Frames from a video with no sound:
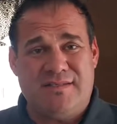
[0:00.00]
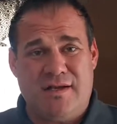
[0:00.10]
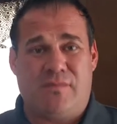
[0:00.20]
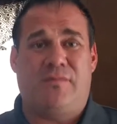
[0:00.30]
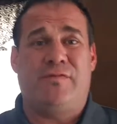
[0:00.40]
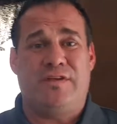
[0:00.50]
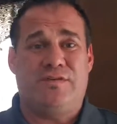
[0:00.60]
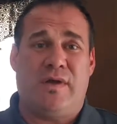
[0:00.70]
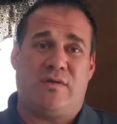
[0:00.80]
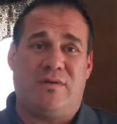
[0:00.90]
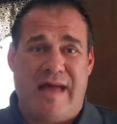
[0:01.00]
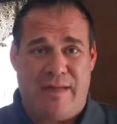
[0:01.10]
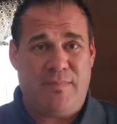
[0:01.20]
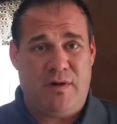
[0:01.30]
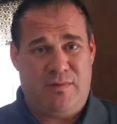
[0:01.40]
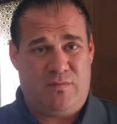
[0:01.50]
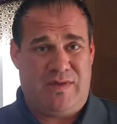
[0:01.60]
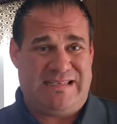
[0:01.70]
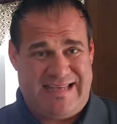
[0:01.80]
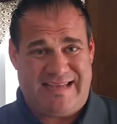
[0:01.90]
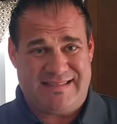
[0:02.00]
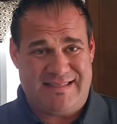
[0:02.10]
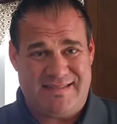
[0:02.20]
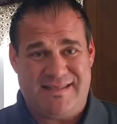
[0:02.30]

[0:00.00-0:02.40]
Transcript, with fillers: in our refrigerator light bulb in West Texas.